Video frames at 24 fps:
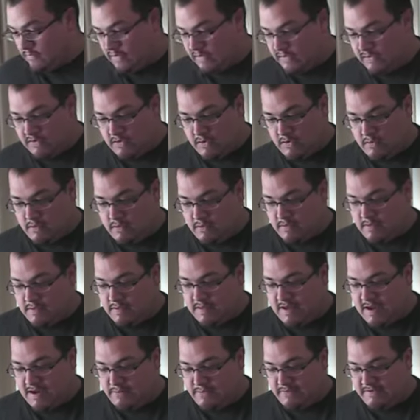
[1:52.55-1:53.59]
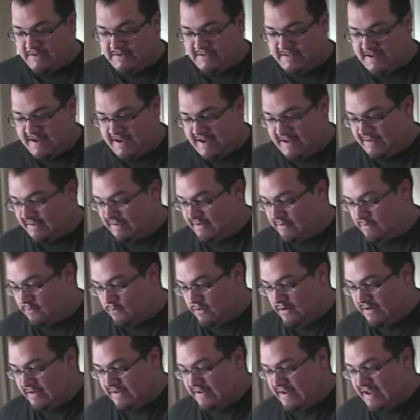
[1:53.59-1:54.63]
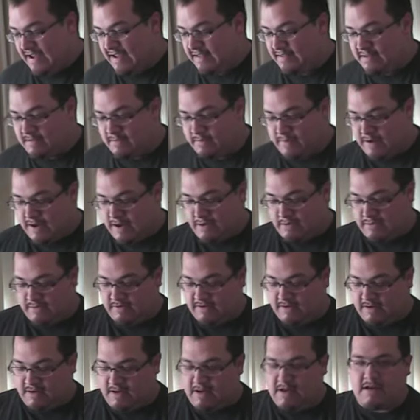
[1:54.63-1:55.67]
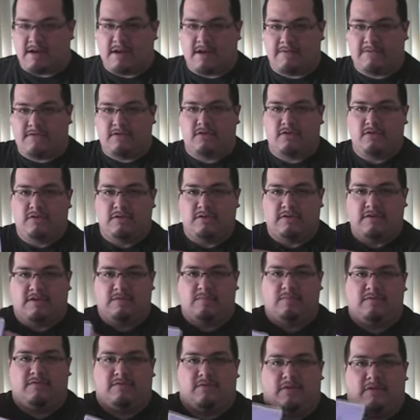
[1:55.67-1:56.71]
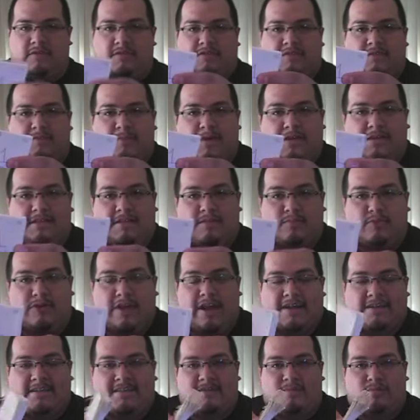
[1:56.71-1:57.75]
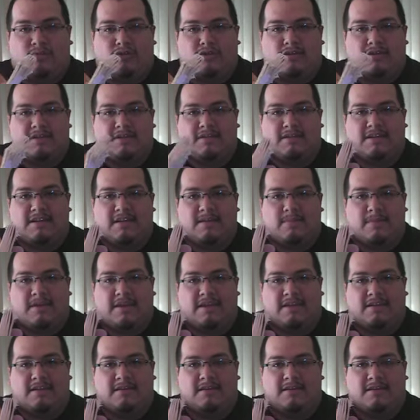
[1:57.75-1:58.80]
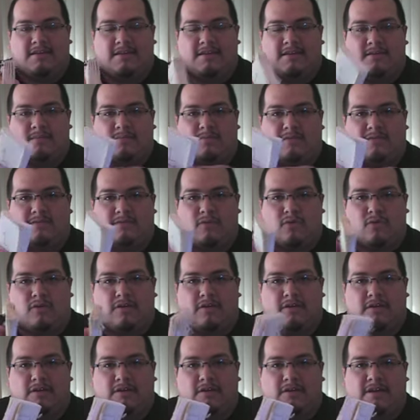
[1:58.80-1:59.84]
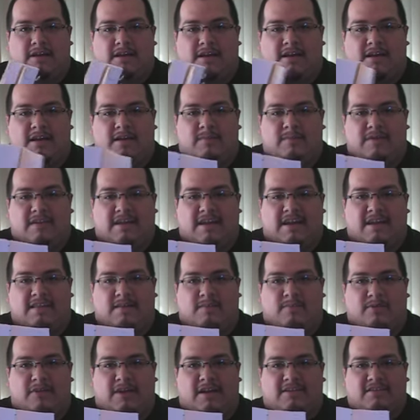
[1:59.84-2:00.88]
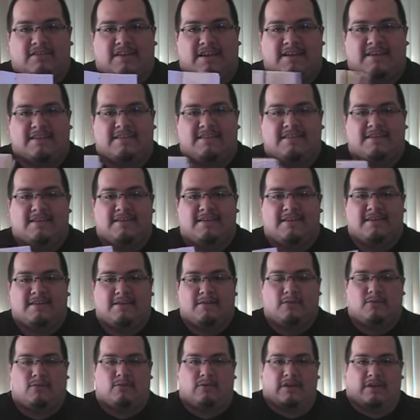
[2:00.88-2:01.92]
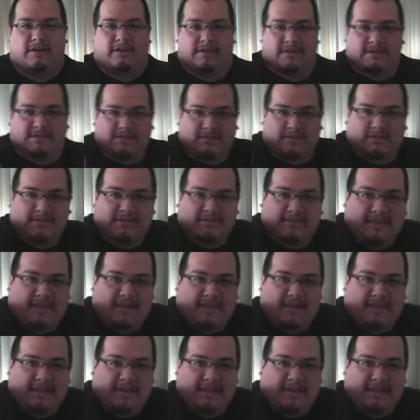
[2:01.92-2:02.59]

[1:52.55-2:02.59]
So that was that. Once I had them bound, I've shown you this before. This is my little practice booklet that I made before I began the project, where it shows